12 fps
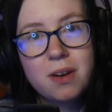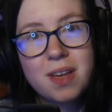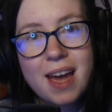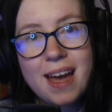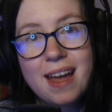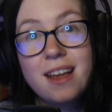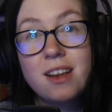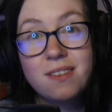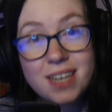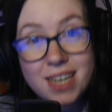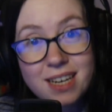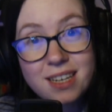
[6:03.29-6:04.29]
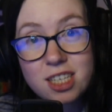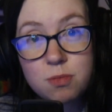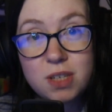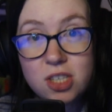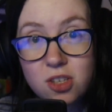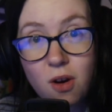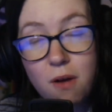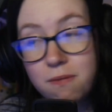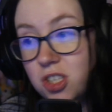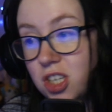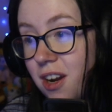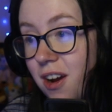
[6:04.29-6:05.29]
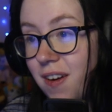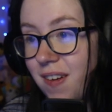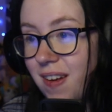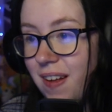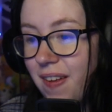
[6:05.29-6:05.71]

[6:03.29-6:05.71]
okay. You need it to be soft, you know.